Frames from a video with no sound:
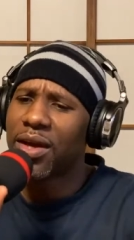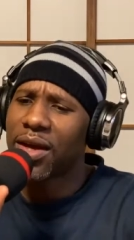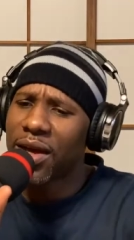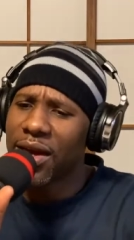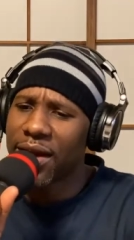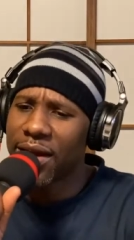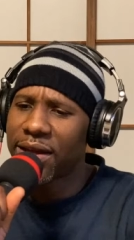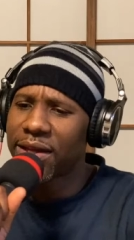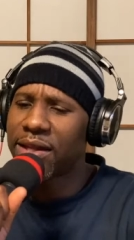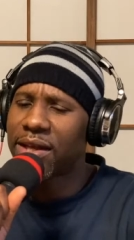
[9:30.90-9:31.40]

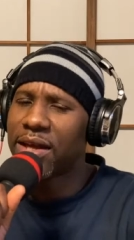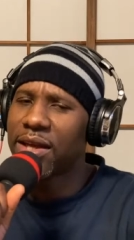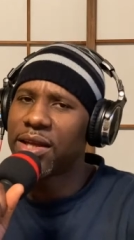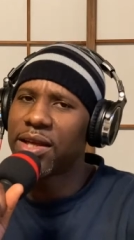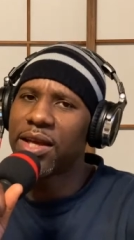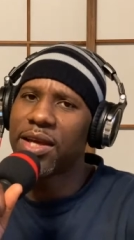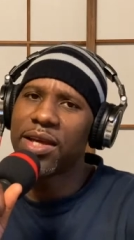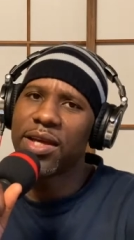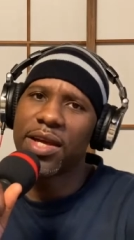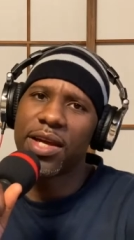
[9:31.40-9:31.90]

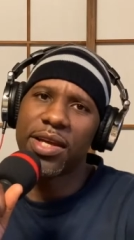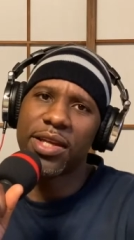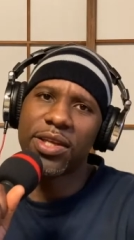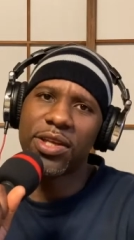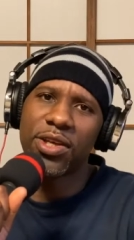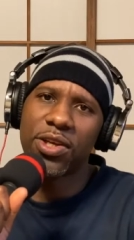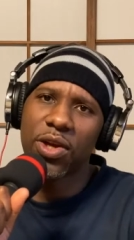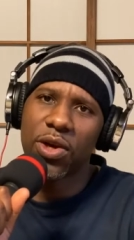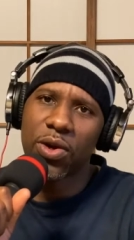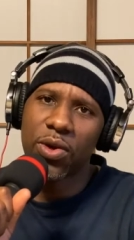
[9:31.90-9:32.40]
And
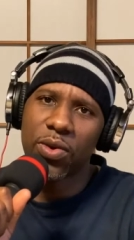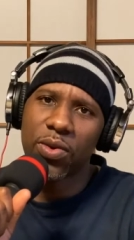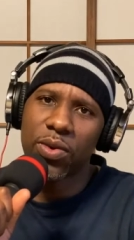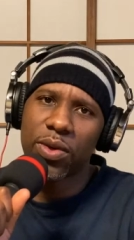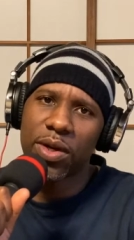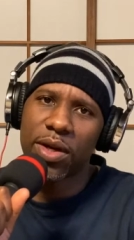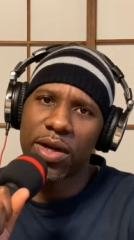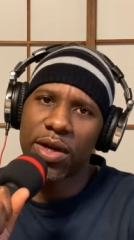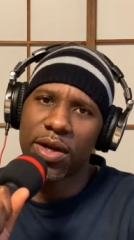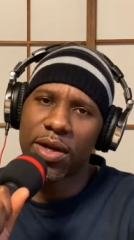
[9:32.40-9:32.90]

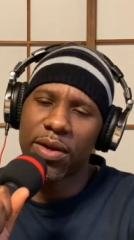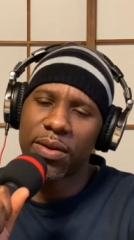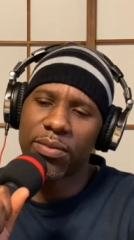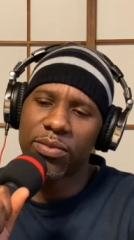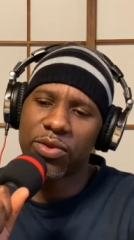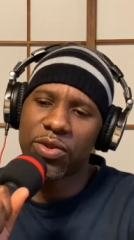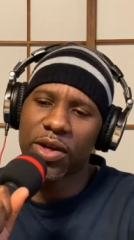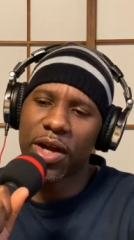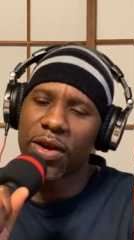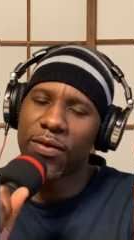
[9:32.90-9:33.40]

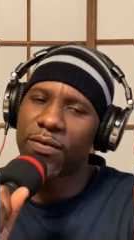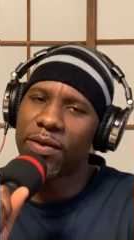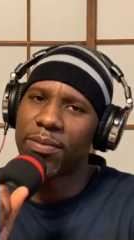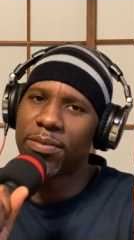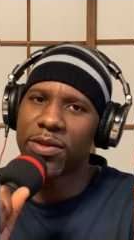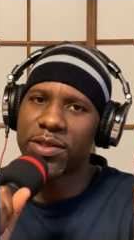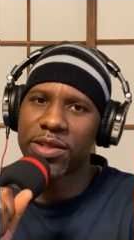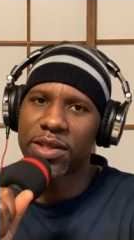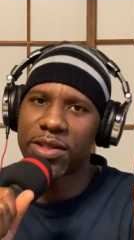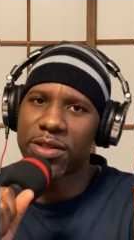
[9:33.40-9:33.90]
try and
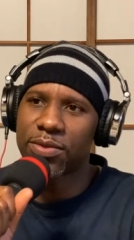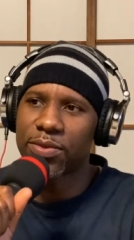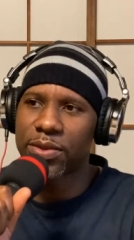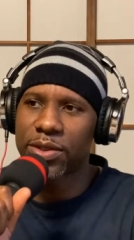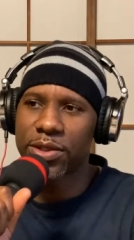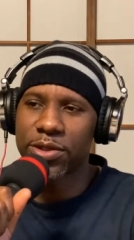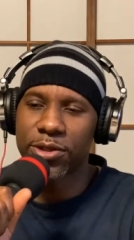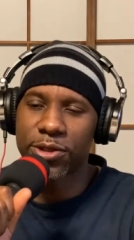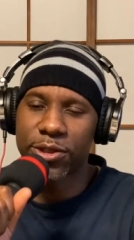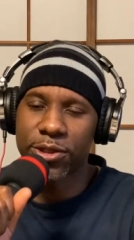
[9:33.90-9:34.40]
represent in
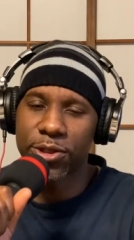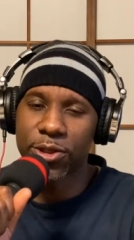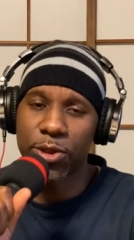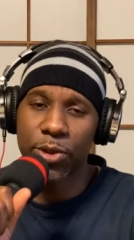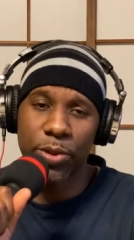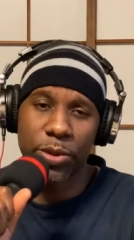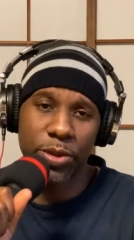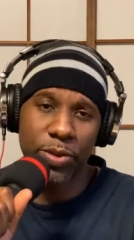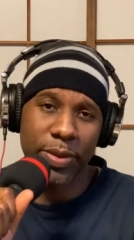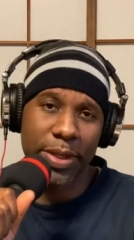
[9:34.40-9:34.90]

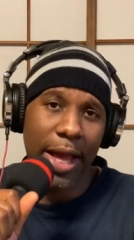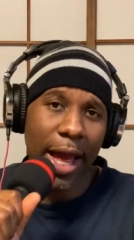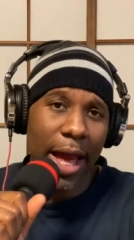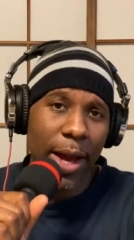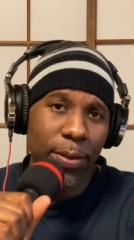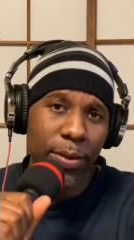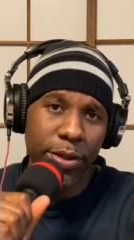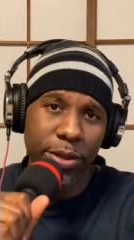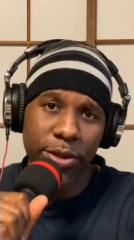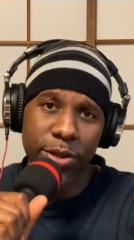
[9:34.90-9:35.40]
2032 is what
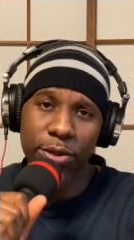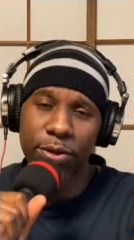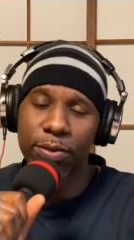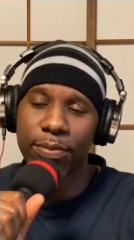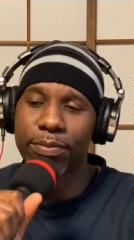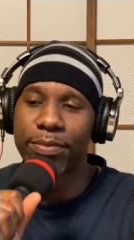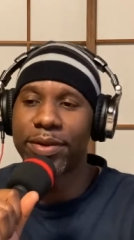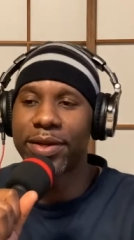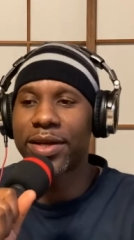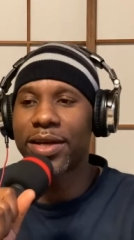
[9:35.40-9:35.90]
I would do.
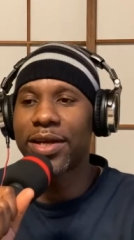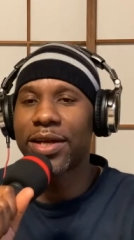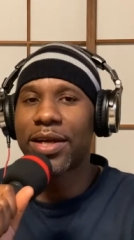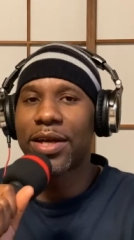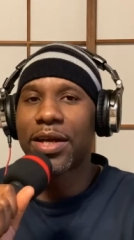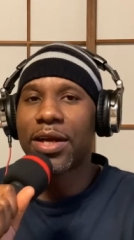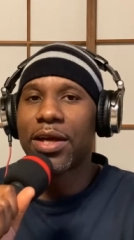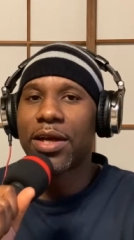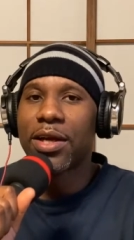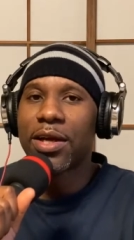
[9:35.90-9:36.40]
But
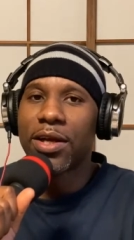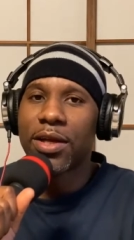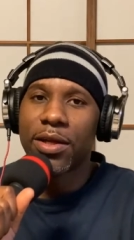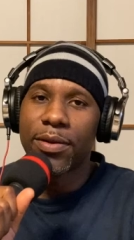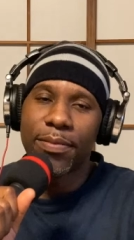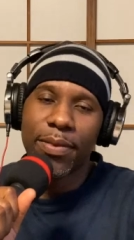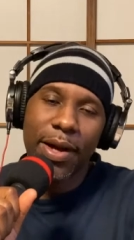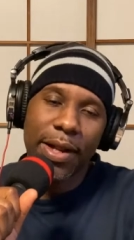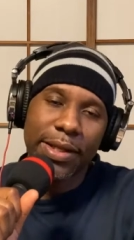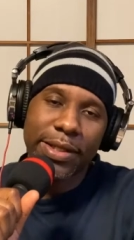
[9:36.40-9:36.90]

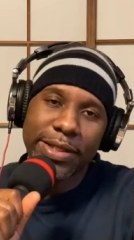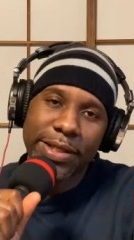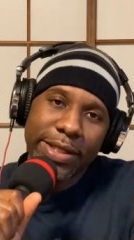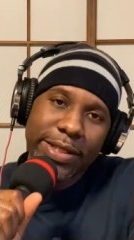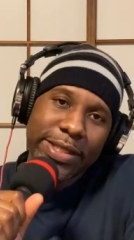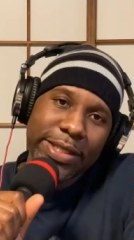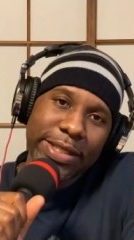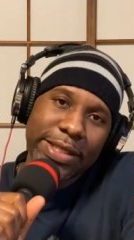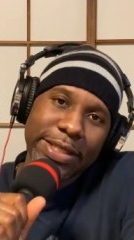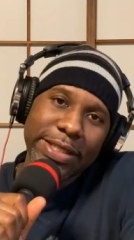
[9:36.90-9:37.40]

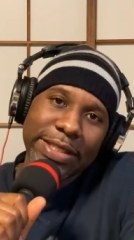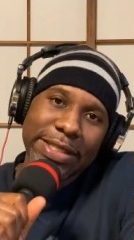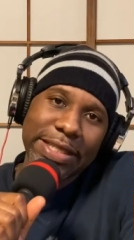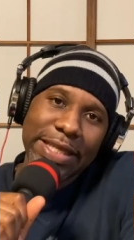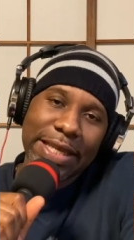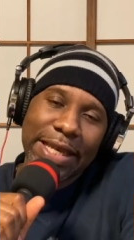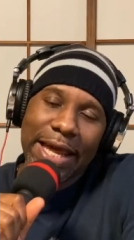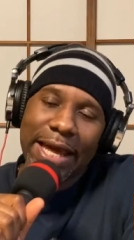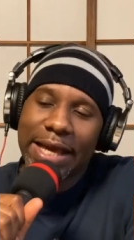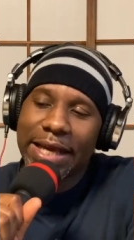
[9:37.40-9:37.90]
politicians,
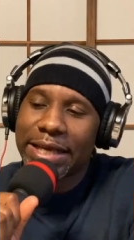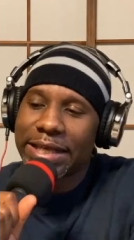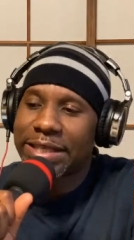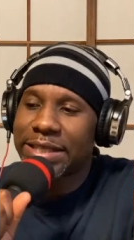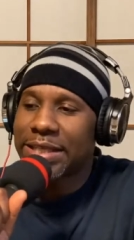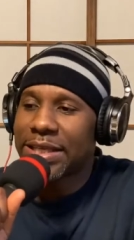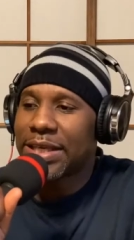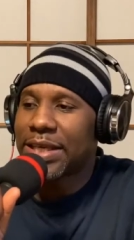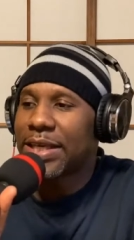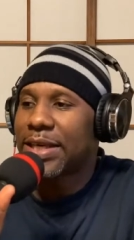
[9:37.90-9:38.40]

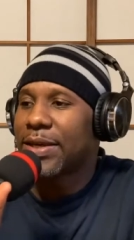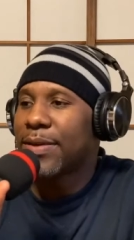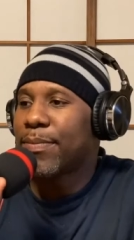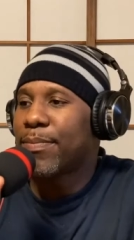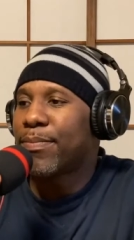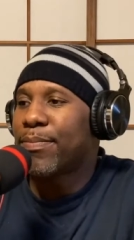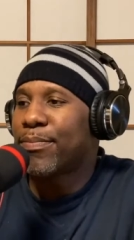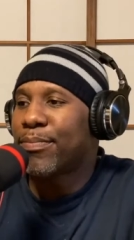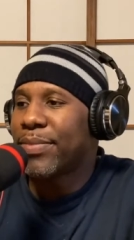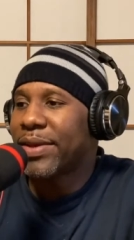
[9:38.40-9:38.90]
legacy,
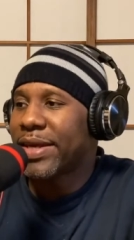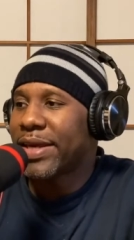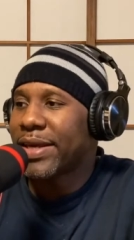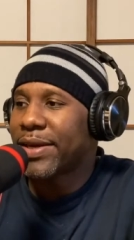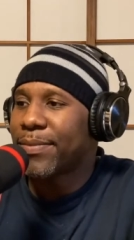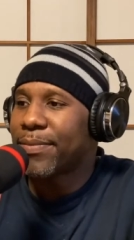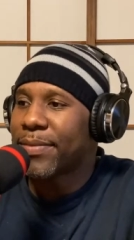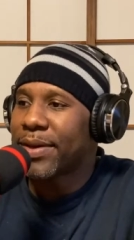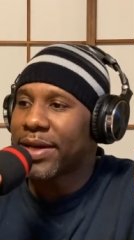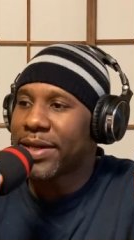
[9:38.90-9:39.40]

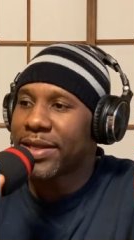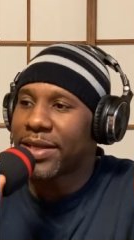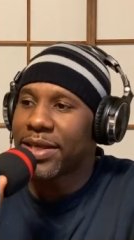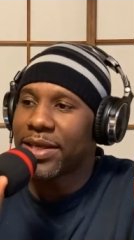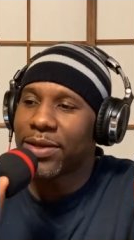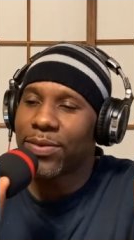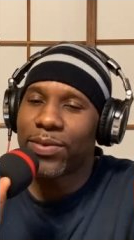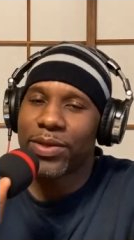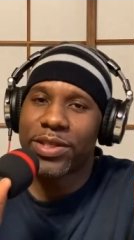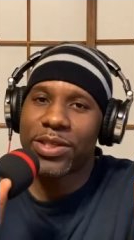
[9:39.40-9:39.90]
big
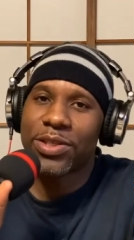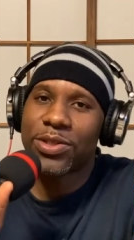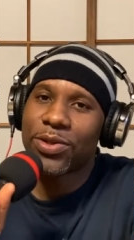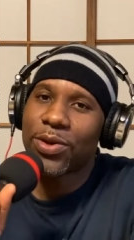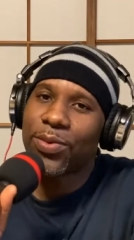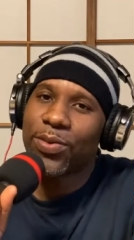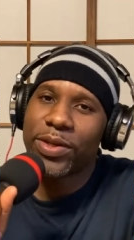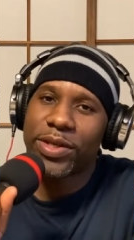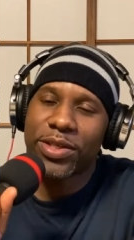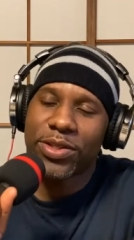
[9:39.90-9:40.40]
money, which is
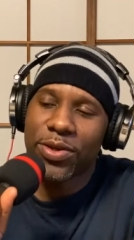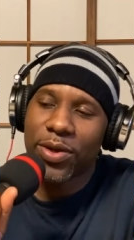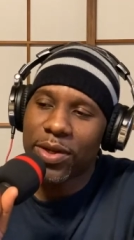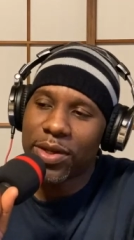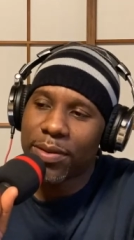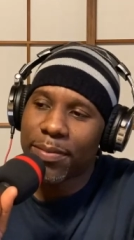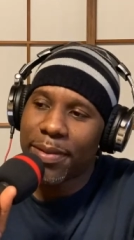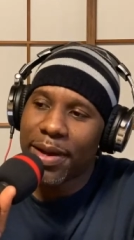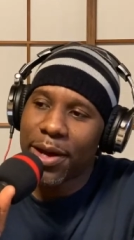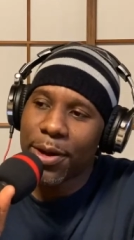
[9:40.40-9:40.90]
what it's
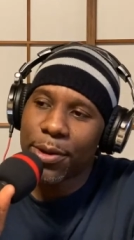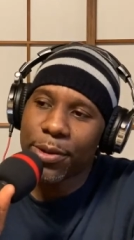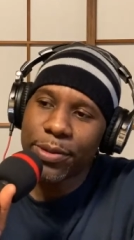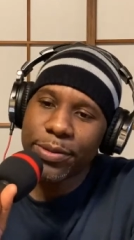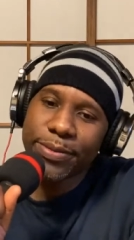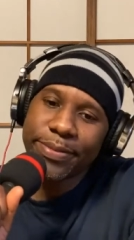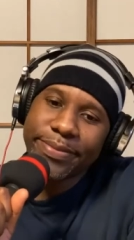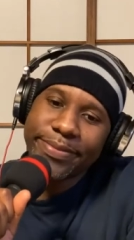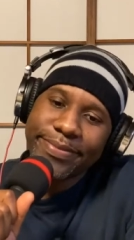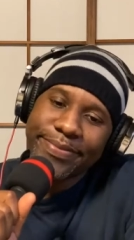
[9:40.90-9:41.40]
all about.